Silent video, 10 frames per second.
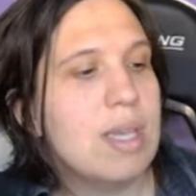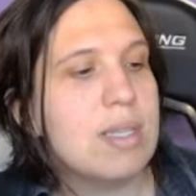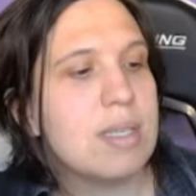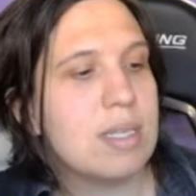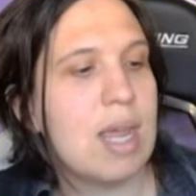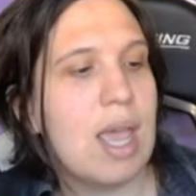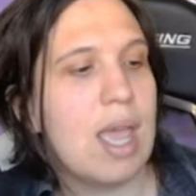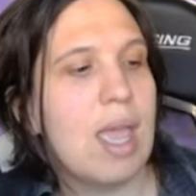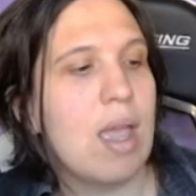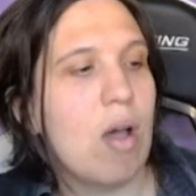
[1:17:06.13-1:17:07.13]

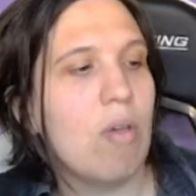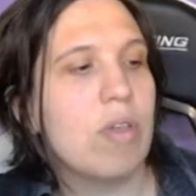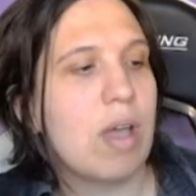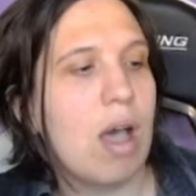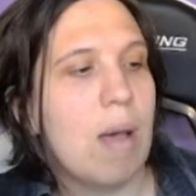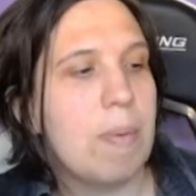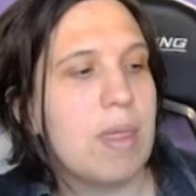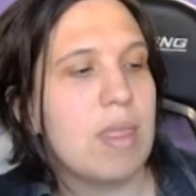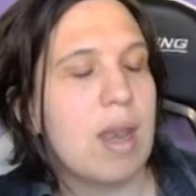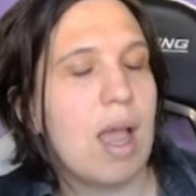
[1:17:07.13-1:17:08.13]
stay on the copy
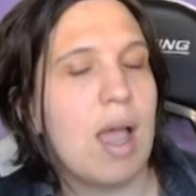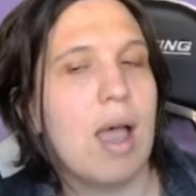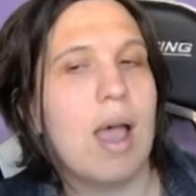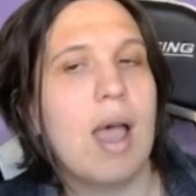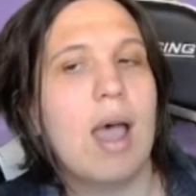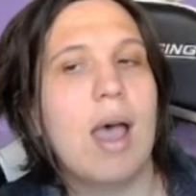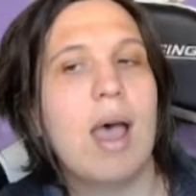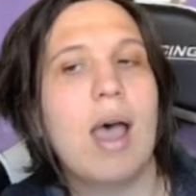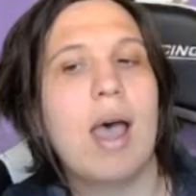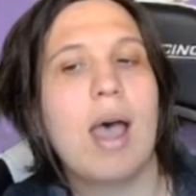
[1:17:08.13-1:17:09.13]
that.
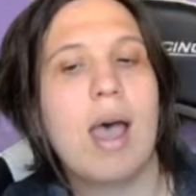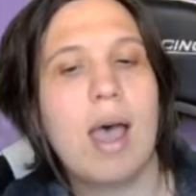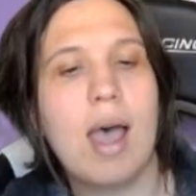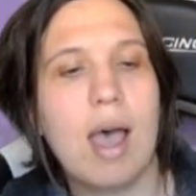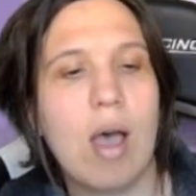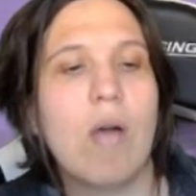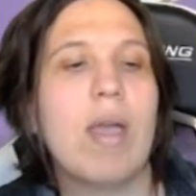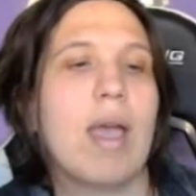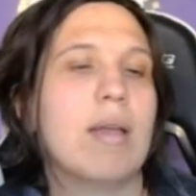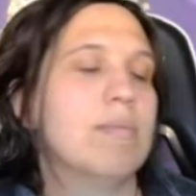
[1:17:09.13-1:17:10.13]
Aha.
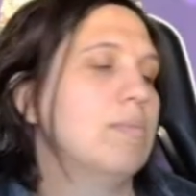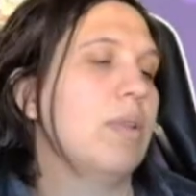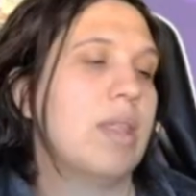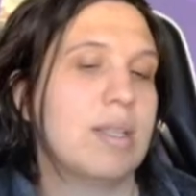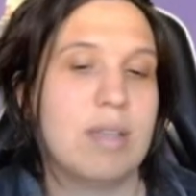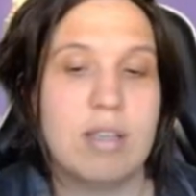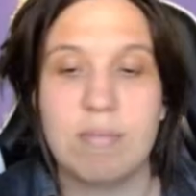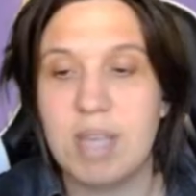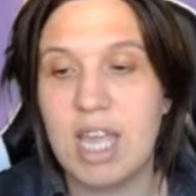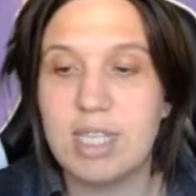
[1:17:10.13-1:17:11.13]
Okay. Well, then that's
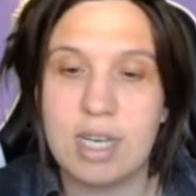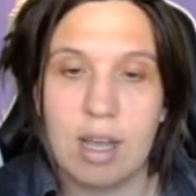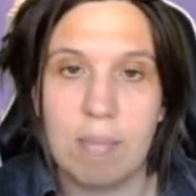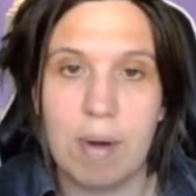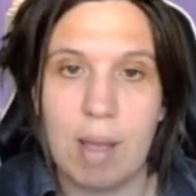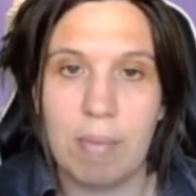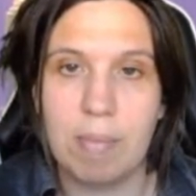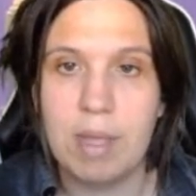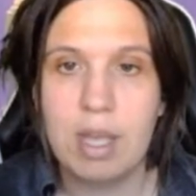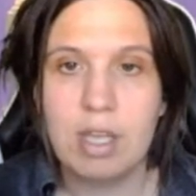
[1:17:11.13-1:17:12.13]
awesome. It's a non-problem.
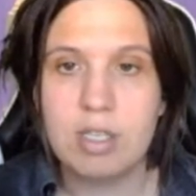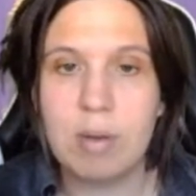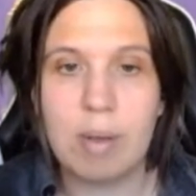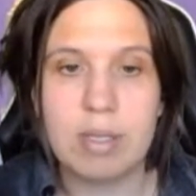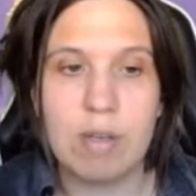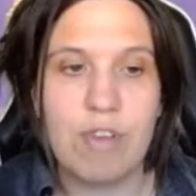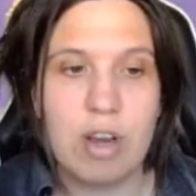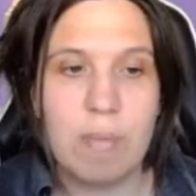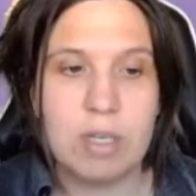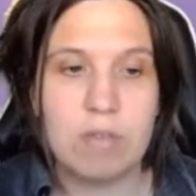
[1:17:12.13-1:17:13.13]
So anyway, so I found a
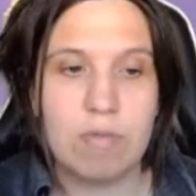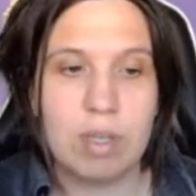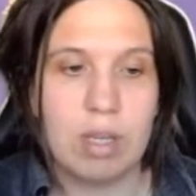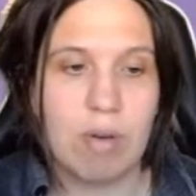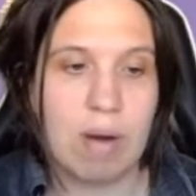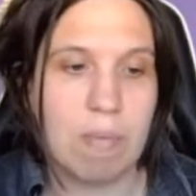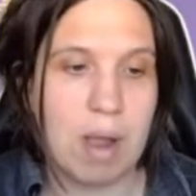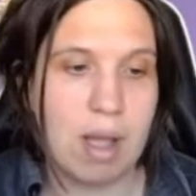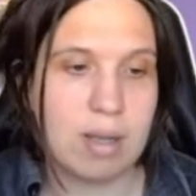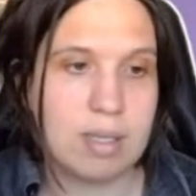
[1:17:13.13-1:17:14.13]
bunch of really great
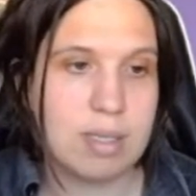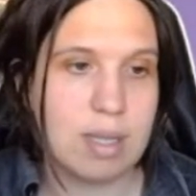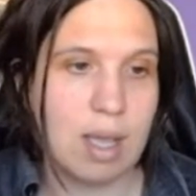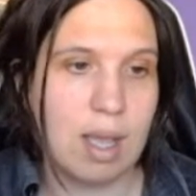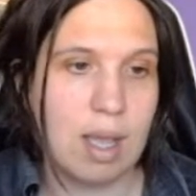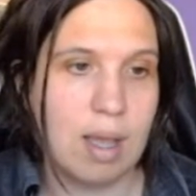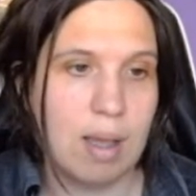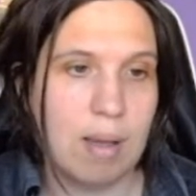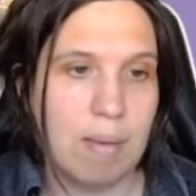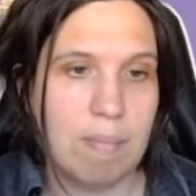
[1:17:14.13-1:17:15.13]
rocks.
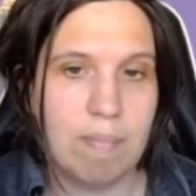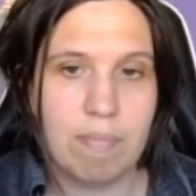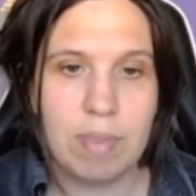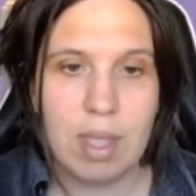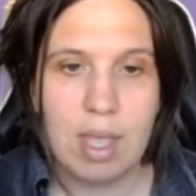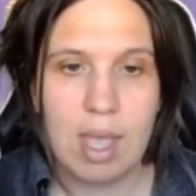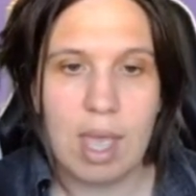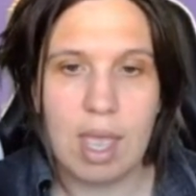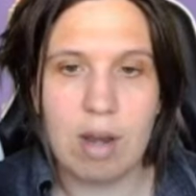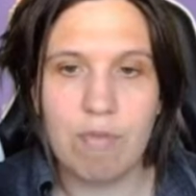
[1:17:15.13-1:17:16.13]
And
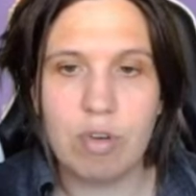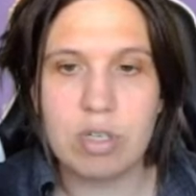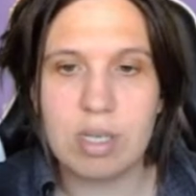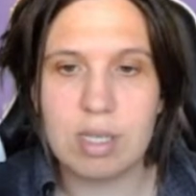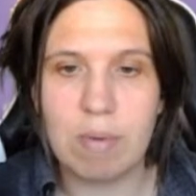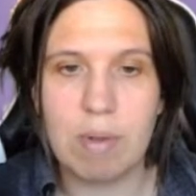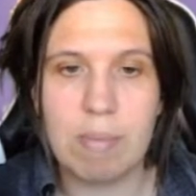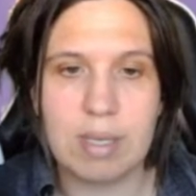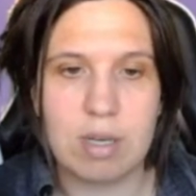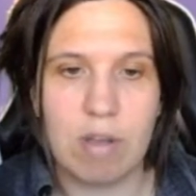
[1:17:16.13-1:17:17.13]
unfortunately, because I
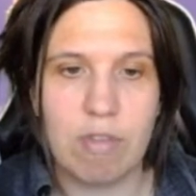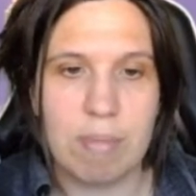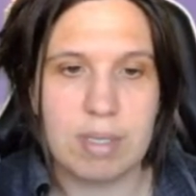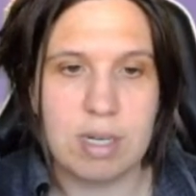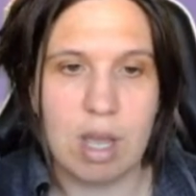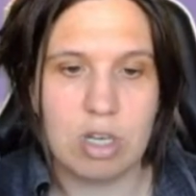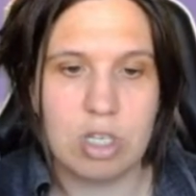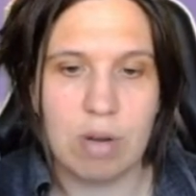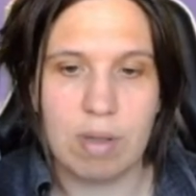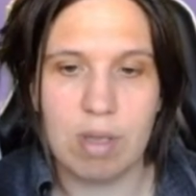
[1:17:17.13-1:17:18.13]
remixed all of them, it's not
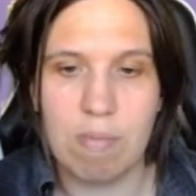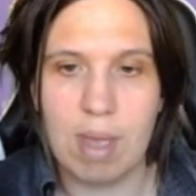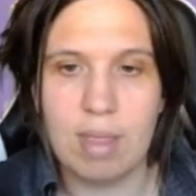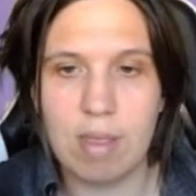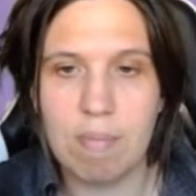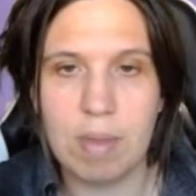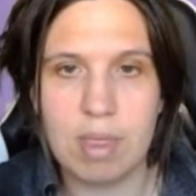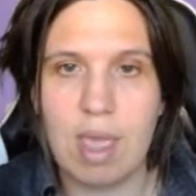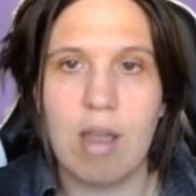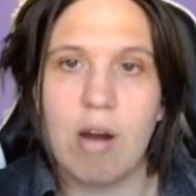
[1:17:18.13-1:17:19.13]
showing who made them, but
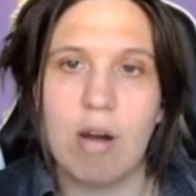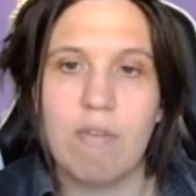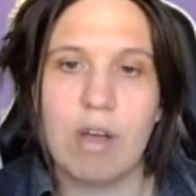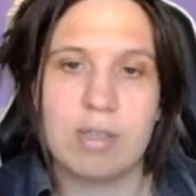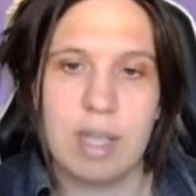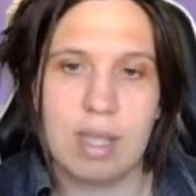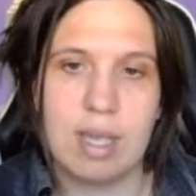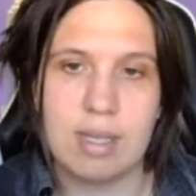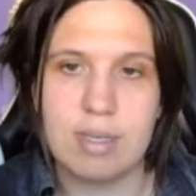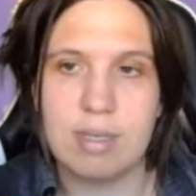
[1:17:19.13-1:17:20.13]
they are
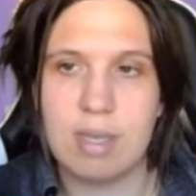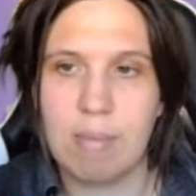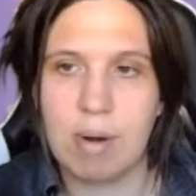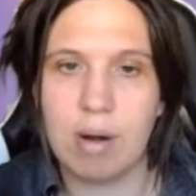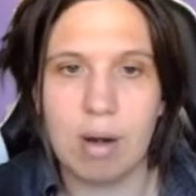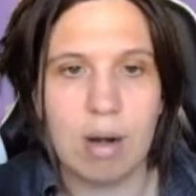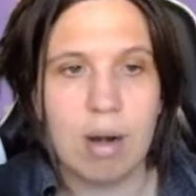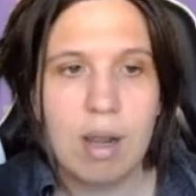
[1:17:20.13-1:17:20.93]
Voxelius, Summer,